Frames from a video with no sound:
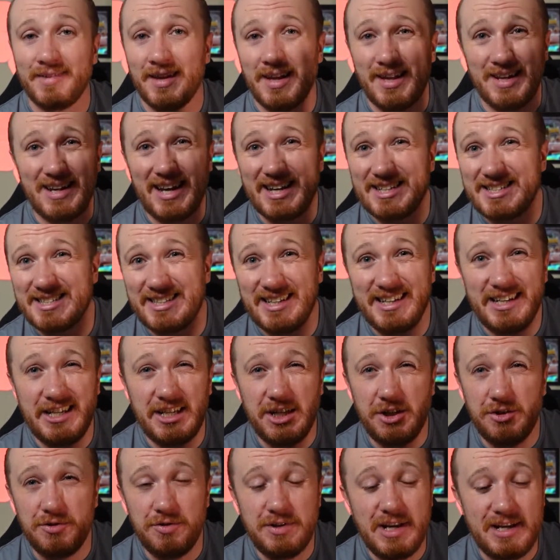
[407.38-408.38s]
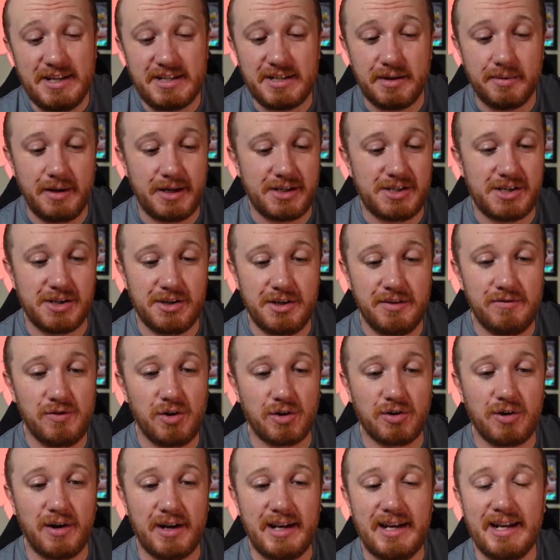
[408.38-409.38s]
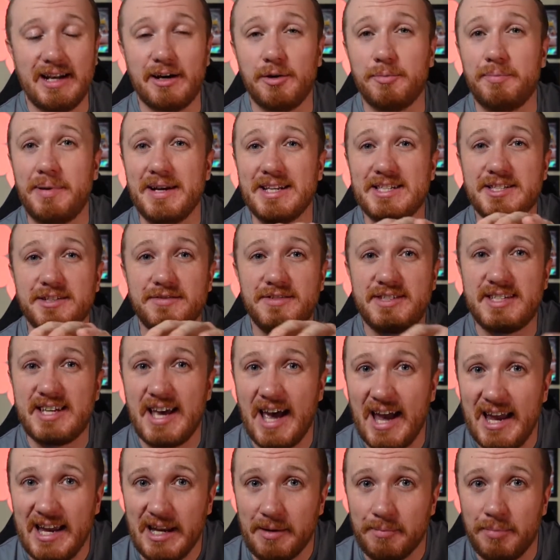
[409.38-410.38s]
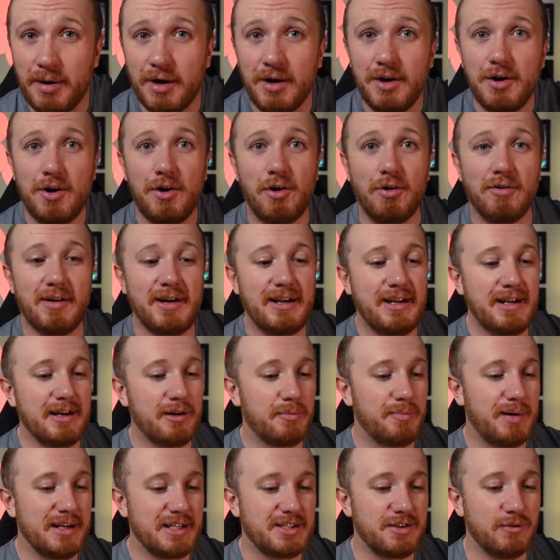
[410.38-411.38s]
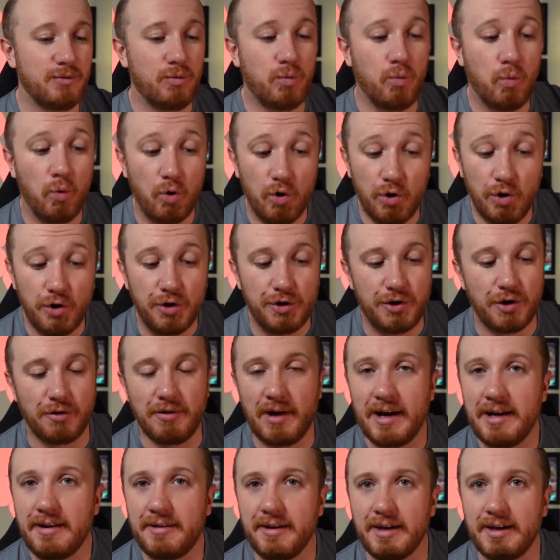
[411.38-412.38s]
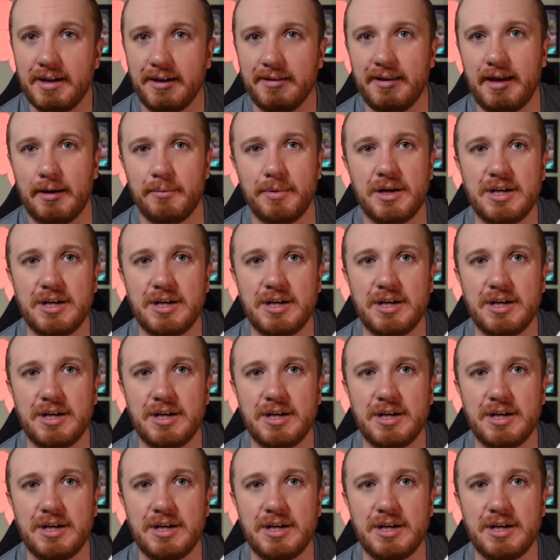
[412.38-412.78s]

Lastly, you need to make sure you've not got any little bits of tape or any little bits of wood or anything like that,